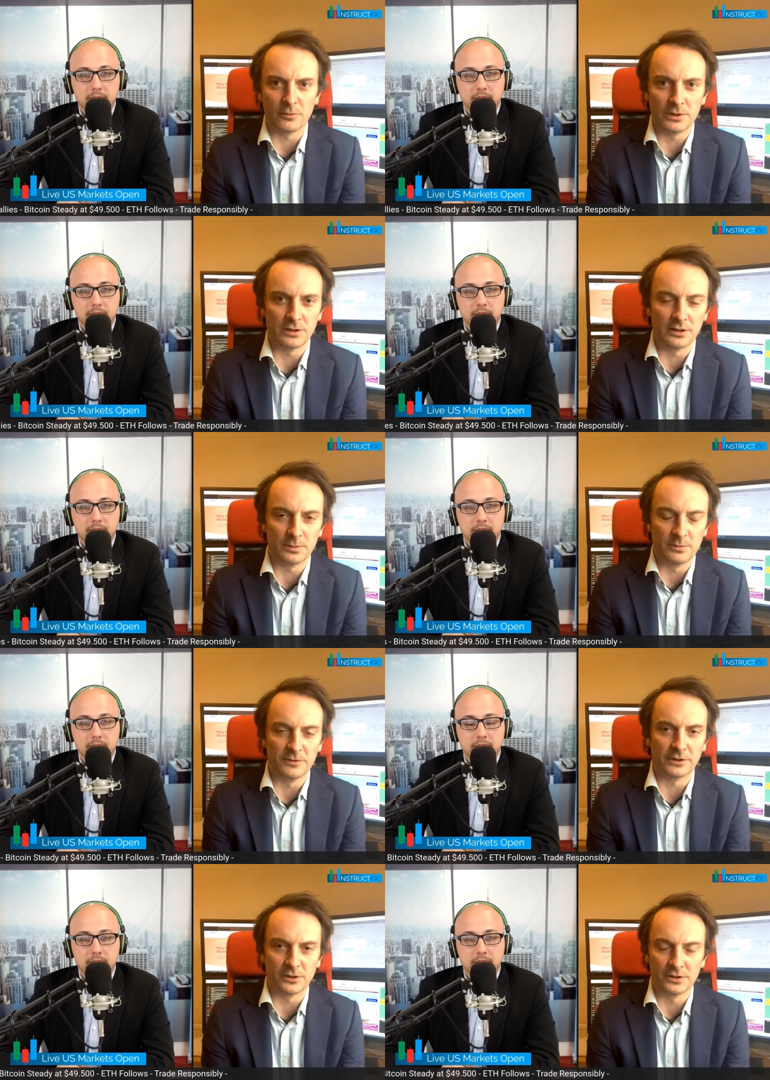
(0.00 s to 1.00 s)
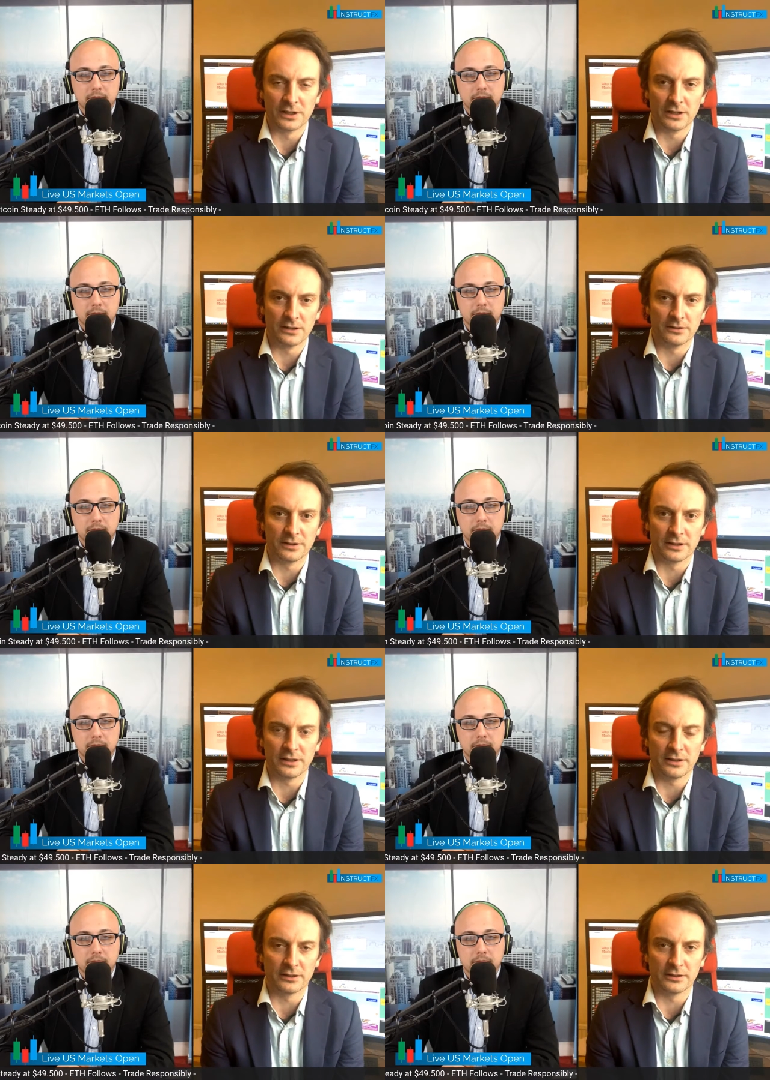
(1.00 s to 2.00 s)
Speaker 1: we should just be moving on now. I don't think I
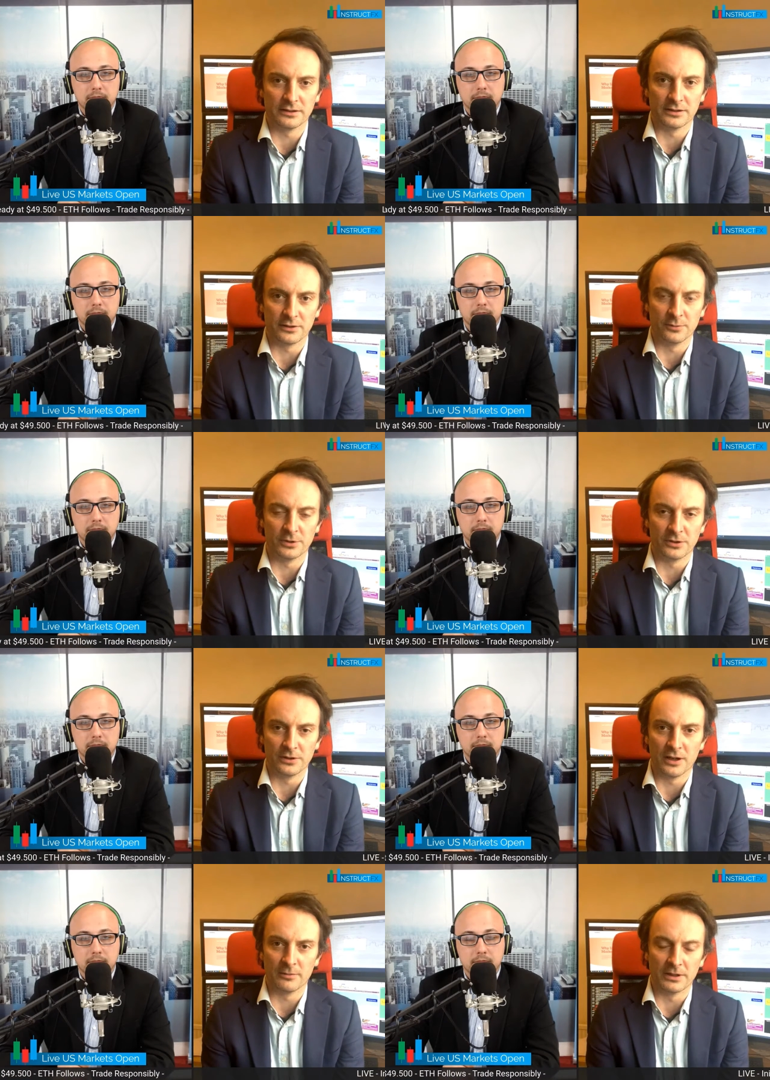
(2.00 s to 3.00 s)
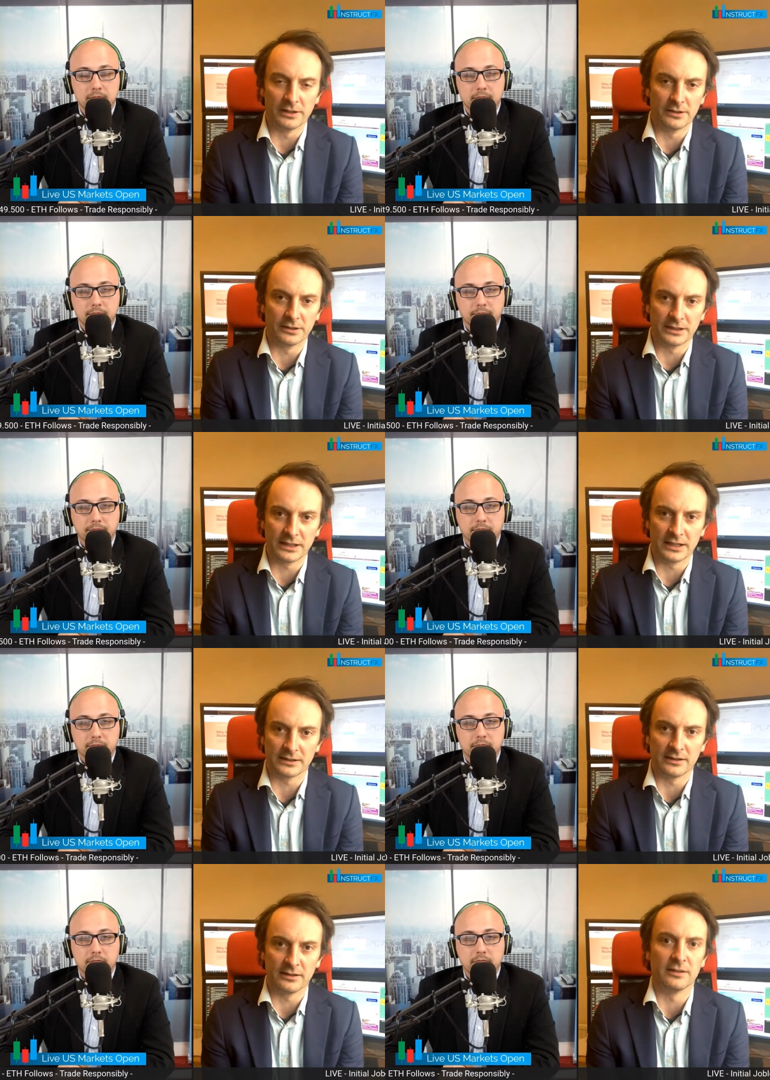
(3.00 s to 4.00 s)
think they should just open it all up like they're doing in
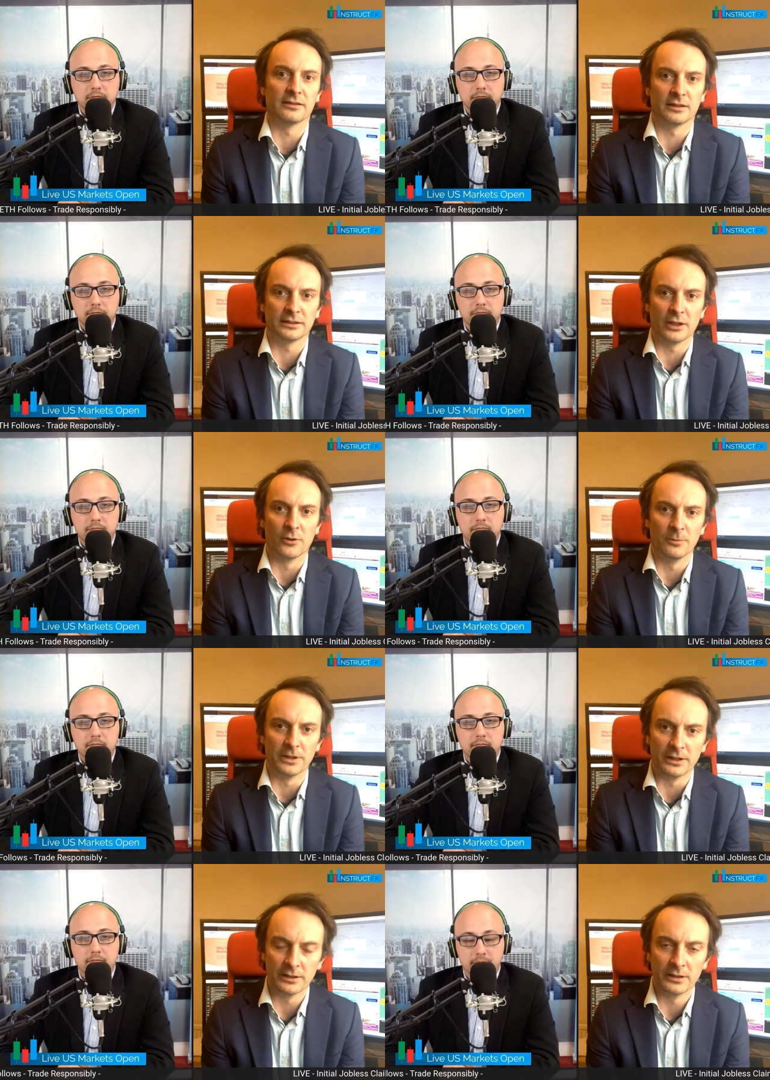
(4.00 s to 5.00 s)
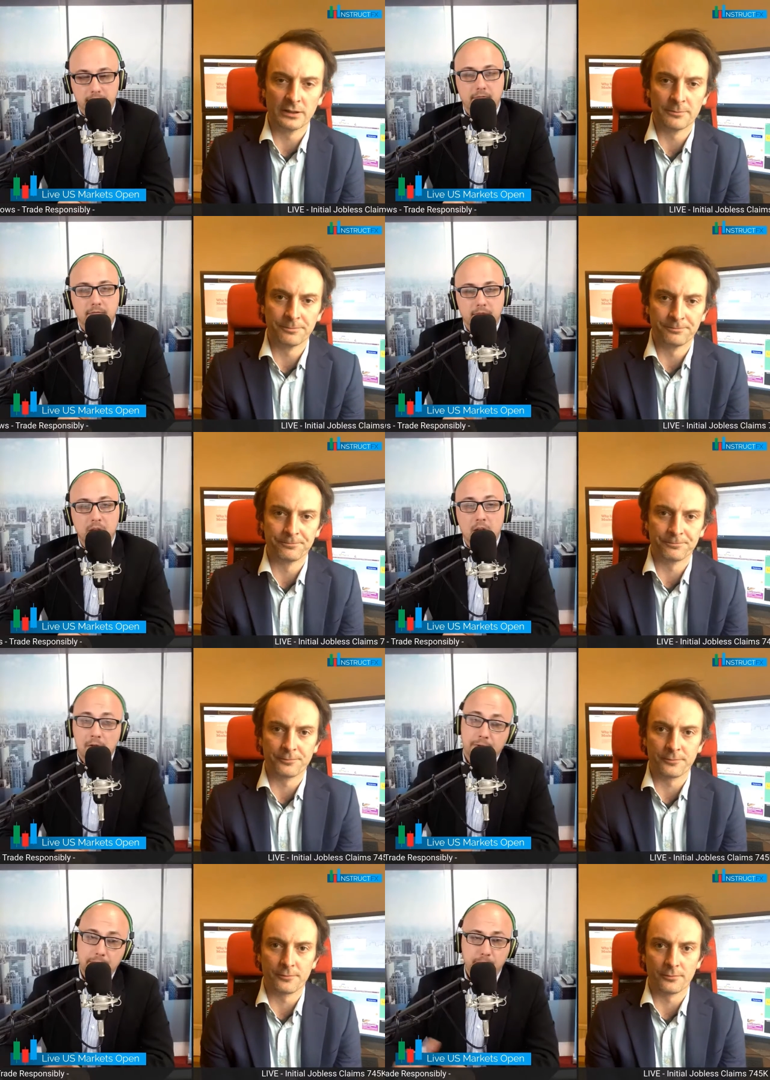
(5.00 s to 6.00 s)
Texas and, and get on with it.
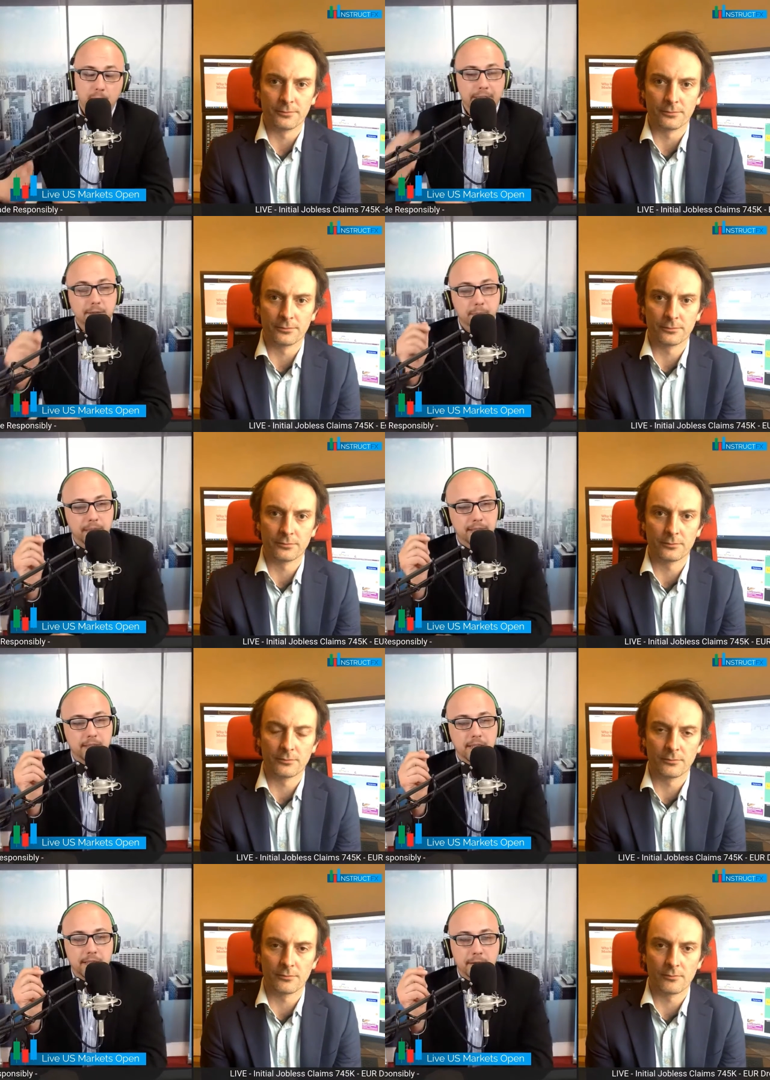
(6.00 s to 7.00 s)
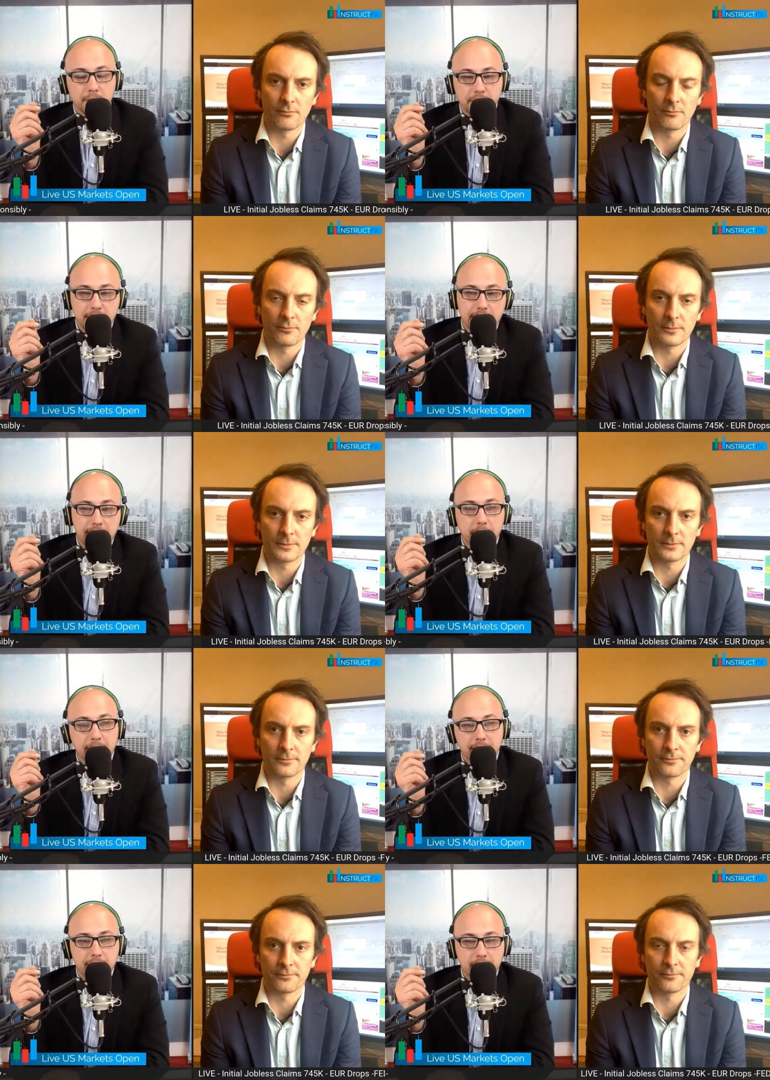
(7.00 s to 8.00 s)
Speaker 2: Great point, but uh, you know the saying,
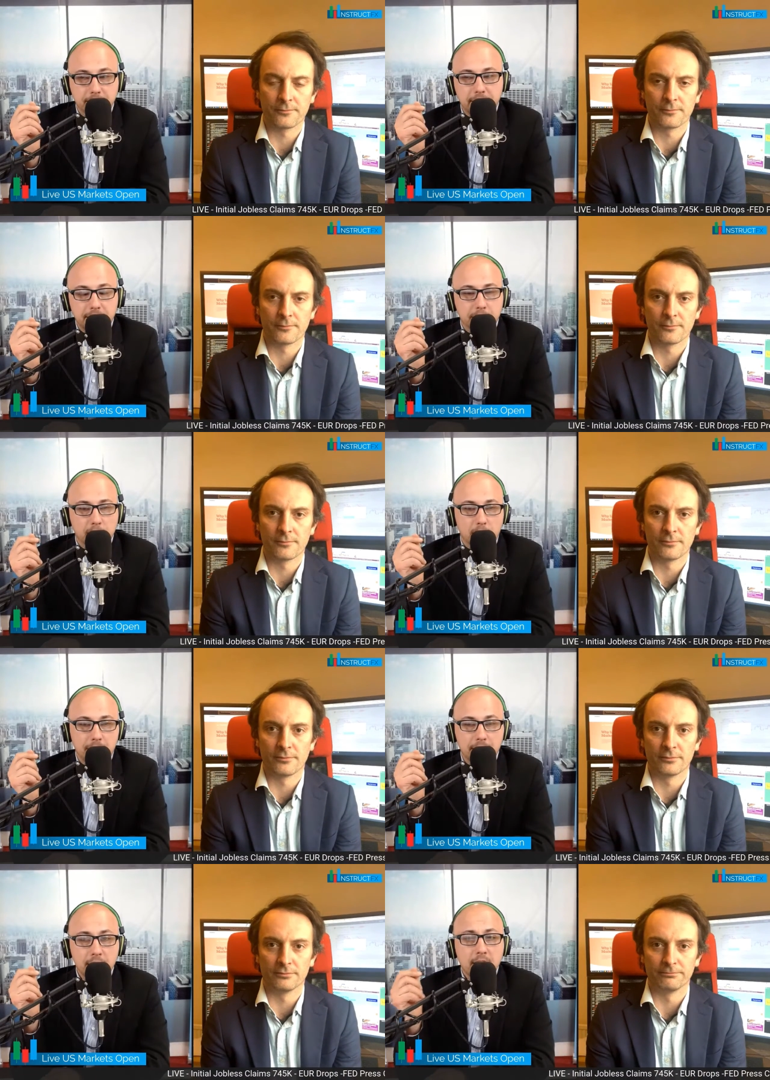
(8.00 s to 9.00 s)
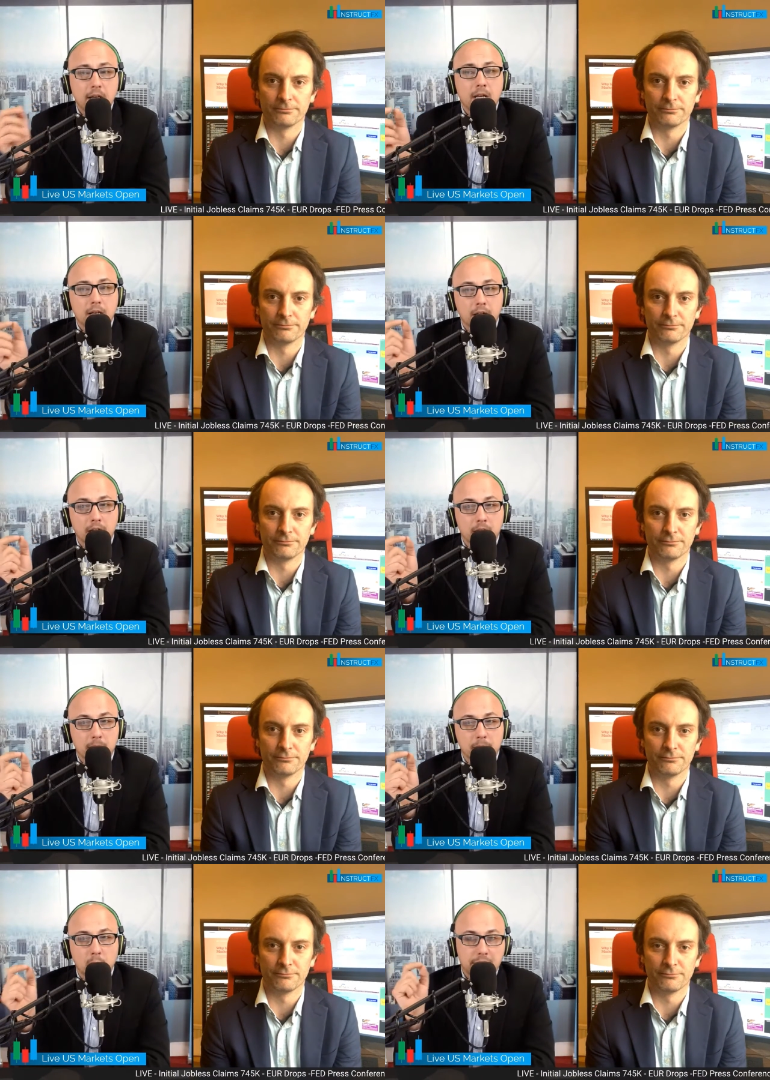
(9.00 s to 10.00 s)
better safe than sorry.
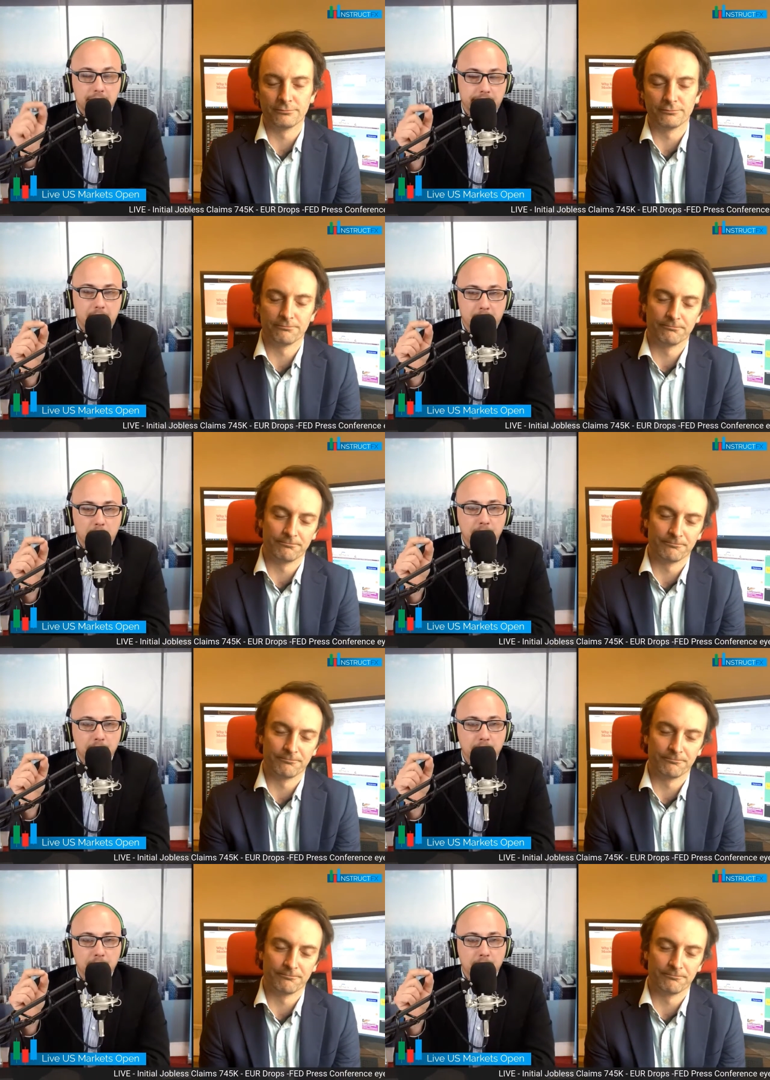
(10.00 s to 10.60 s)
Um, on the same